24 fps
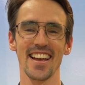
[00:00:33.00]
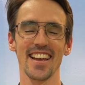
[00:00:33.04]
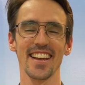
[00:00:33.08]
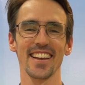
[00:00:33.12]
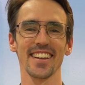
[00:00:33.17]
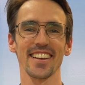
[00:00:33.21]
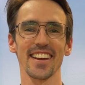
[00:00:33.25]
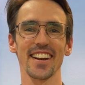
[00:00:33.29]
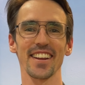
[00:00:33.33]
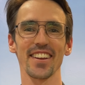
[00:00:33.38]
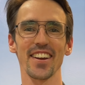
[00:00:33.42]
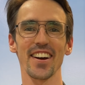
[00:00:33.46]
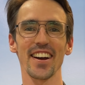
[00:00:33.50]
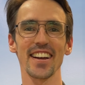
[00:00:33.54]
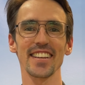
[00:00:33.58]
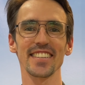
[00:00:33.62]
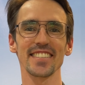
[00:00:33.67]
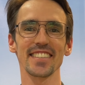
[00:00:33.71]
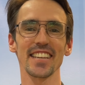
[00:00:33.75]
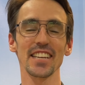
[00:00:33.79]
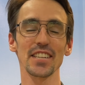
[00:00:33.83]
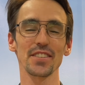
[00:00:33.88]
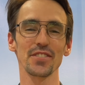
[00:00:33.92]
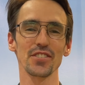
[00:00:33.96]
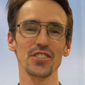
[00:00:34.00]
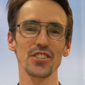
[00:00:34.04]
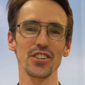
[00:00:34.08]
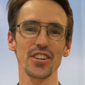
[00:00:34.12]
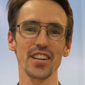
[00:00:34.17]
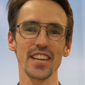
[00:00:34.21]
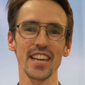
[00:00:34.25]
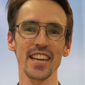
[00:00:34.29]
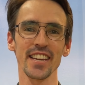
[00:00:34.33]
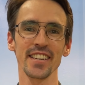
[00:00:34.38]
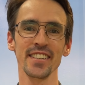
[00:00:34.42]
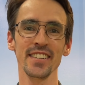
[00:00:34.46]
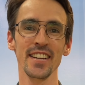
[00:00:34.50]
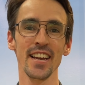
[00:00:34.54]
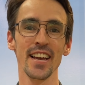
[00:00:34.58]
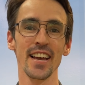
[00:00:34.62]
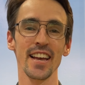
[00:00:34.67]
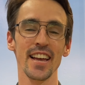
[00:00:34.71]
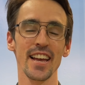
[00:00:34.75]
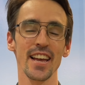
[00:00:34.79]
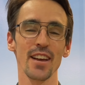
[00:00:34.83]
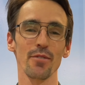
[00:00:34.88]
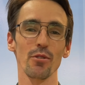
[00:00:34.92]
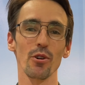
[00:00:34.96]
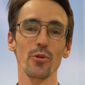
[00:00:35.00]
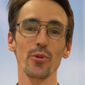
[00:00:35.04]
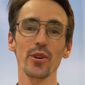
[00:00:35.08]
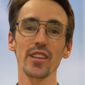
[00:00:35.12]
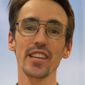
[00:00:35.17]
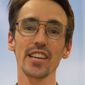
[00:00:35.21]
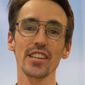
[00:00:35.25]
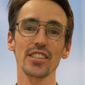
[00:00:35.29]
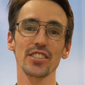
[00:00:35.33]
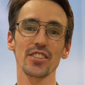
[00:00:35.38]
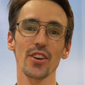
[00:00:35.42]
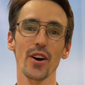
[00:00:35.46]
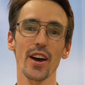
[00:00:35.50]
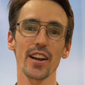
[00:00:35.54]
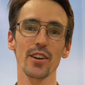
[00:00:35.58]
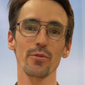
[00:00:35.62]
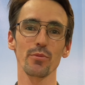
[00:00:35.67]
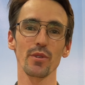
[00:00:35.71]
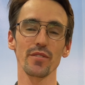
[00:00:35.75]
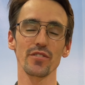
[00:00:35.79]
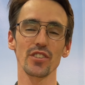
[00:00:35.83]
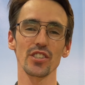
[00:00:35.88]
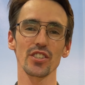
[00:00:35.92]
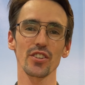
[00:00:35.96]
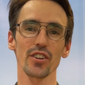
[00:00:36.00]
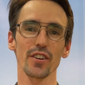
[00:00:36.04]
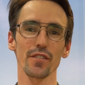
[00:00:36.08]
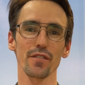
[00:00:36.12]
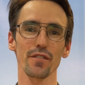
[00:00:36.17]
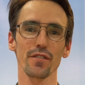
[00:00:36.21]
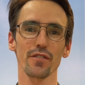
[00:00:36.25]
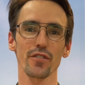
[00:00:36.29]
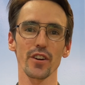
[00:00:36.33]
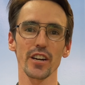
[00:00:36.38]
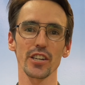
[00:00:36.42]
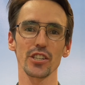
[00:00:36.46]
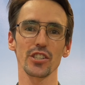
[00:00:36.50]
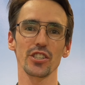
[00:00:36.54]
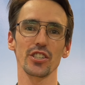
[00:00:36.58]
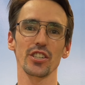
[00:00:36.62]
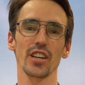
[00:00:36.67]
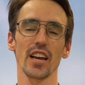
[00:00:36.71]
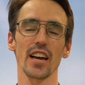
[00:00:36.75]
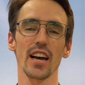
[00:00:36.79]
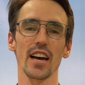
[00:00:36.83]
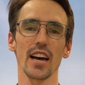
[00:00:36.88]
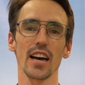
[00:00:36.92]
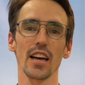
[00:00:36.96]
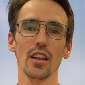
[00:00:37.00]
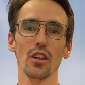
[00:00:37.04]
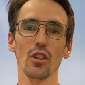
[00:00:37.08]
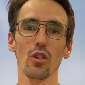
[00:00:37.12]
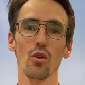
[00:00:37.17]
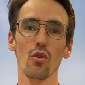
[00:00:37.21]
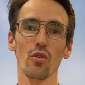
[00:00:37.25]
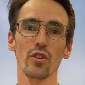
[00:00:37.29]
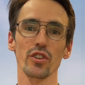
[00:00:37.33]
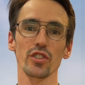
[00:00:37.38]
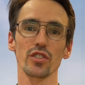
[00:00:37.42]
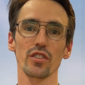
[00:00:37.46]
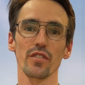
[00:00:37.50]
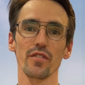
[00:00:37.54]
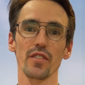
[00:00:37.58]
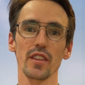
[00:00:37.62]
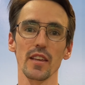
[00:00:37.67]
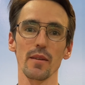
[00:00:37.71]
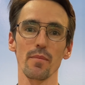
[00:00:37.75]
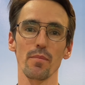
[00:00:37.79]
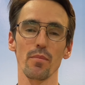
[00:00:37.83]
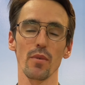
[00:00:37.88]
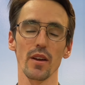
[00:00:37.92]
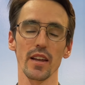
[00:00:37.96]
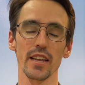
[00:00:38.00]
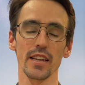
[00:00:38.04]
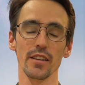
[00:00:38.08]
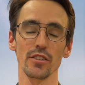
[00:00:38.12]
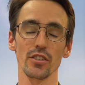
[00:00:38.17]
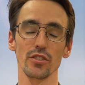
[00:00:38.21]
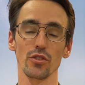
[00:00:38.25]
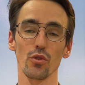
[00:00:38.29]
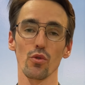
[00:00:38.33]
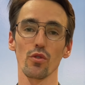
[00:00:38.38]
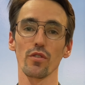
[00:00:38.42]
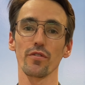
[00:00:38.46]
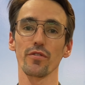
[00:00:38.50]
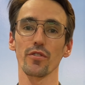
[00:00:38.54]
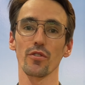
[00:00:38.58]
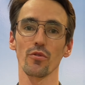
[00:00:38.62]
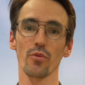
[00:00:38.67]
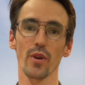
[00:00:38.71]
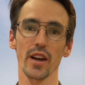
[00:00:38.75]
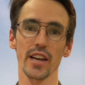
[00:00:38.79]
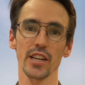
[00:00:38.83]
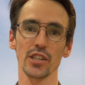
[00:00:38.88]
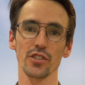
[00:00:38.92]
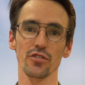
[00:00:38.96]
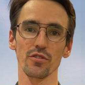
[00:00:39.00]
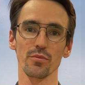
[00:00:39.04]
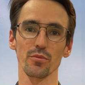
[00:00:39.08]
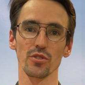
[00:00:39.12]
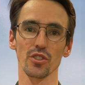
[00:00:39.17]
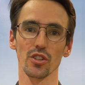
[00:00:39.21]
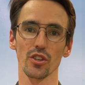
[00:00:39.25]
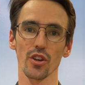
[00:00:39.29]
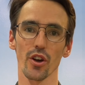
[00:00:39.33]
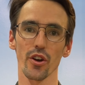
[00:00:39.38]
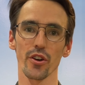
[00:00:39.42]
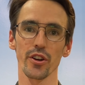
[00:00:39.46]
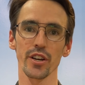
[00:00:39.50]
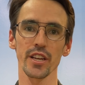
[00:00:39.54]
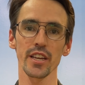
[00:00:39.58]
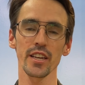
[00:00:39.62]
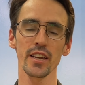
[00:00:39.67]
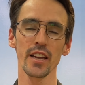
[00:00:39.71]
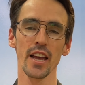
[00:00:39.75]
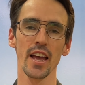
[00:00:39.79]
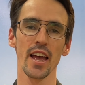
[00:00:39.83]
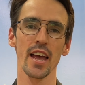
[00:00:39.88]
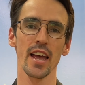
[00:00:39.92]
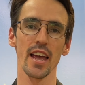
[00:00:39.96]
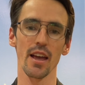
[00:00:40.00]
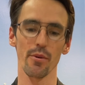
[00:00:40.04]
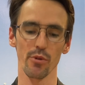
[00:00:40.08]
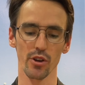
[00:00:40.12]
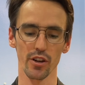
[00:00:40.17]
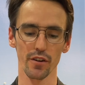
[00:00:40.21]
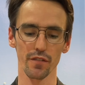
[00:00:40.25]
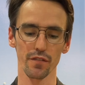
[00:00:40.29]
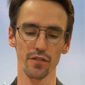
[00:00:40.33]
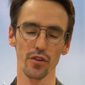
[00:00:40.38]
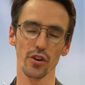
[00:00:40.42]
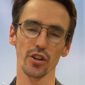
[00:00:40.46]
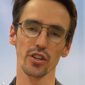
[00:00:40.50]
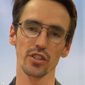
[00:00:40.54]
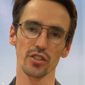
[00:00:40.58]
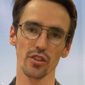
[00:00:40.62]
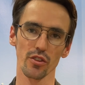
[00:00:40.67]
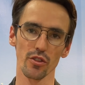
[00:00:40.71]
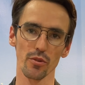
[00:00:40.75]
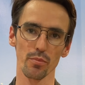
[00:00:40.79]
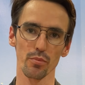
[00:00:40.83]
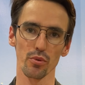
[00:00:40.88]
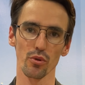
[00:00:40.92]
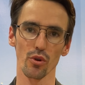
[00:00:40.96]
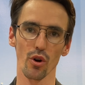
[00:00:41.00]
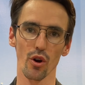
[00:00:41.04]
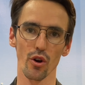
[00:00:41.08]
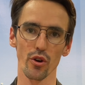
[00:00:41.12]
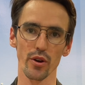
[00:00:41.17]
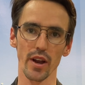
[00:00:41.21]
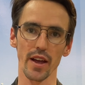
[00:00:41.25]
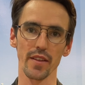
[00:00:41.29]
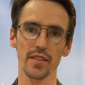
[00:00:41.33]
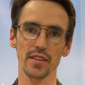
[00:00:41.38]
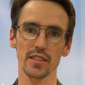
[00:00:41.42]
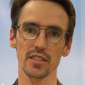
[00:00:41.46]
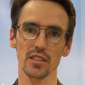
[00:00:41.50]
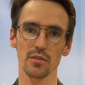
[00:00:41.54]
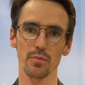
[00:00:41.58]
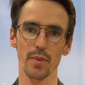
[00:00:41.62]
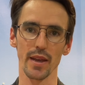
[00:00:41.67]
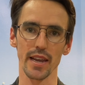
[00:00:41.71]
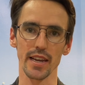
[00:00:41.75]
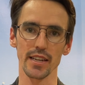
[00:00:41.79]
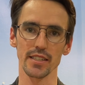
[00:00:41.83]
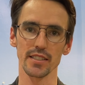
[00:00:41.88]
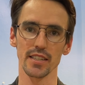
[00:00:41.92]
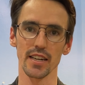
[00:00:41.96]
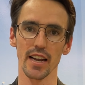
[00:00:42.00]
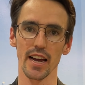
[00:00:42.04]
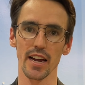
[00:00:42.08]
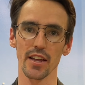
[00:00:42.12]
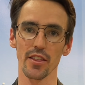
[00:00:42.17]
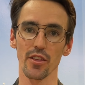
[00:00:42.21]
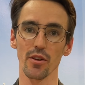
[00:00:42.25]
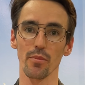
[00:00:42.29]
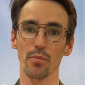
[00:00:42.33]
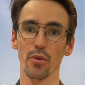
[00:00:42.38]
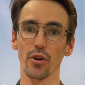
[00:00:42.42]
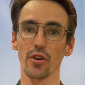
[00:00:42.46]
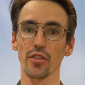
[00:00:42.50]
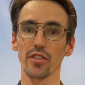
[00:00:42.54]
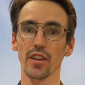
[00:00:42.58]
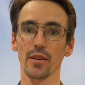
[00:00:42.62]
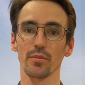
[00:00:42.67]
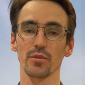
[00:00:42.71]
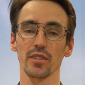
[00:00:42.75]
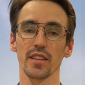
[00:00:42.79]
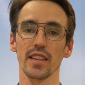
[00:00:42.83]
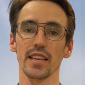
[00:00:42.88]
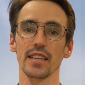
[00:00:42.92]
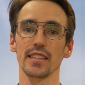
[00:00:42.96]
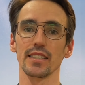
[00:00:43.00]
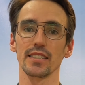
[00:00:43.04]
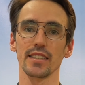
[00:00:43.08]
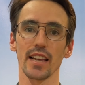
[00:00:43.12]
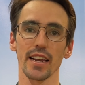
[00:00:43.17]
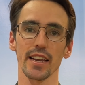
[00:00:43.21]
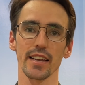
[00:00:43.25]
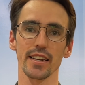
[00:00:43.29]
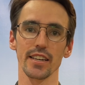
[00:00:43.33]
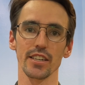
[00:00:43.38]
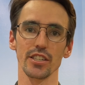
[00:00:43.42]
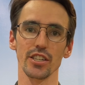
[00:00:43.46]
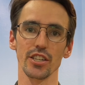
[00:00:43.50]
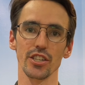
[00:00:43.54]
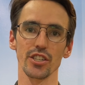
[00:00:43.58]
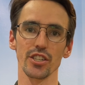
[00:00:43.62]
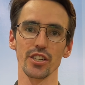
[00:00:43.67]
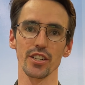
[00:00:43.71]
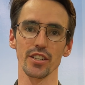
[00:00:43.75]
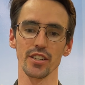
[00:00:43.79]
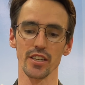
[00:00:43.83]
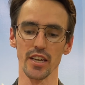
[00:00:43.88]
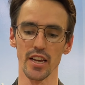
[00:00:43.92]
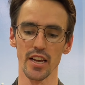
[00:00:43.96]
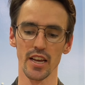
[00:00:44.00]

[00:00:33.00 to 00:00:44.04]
G'day guys, thanks for tuning in. We're really excited. We've just got a fresh launch of the Endorphin range from Saucony, and we're going to focus on the Pro and the Speed today that are both up to their second edition.